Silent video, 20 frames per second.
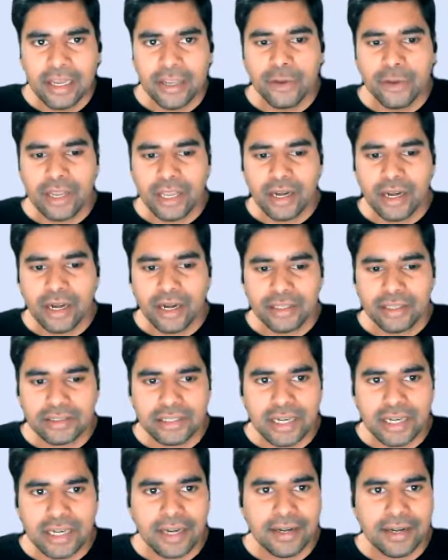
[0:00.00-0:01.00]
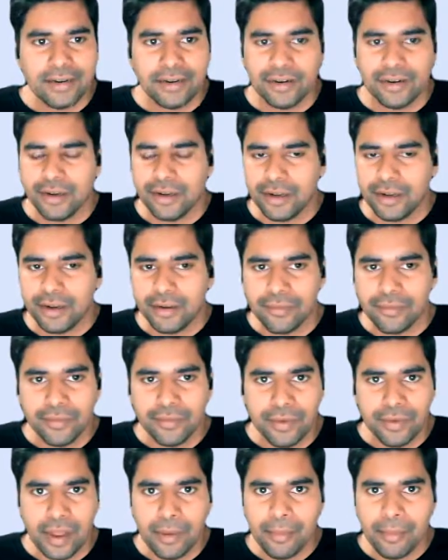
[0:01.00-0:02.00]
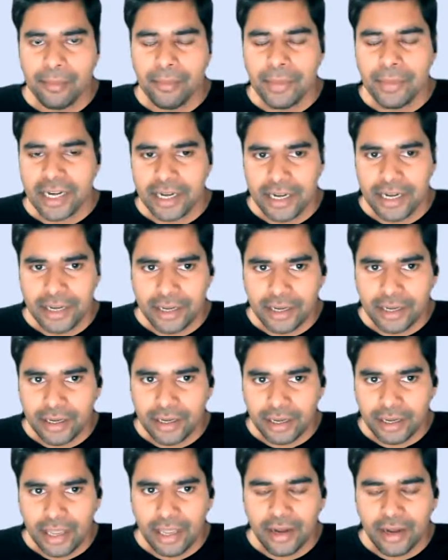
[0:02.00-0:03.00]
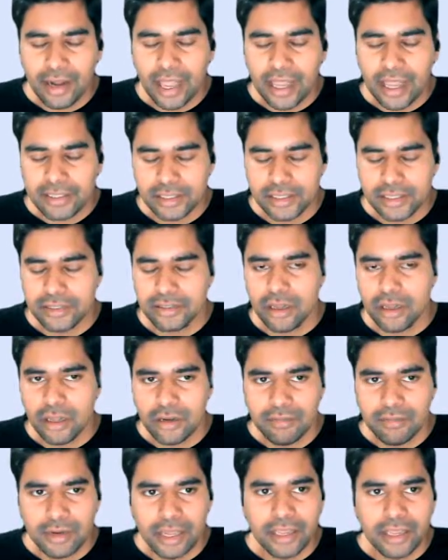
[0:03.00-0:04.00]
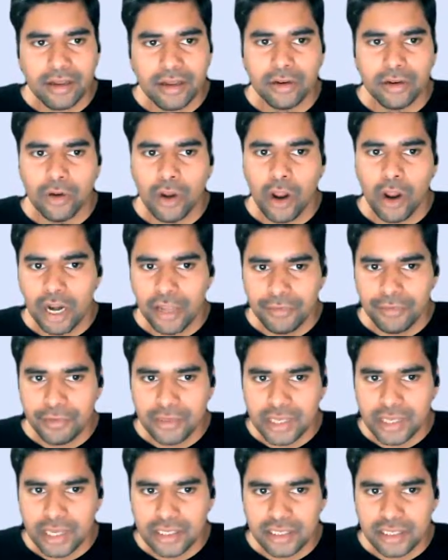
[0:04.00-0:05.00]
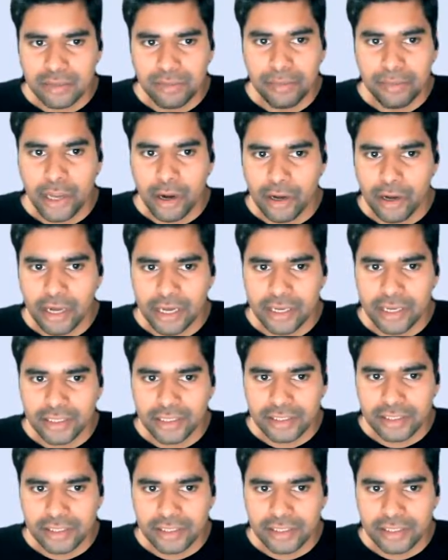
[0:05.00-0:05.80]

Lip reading: You can understand metadata can actually solve like a lot of use cases beyond data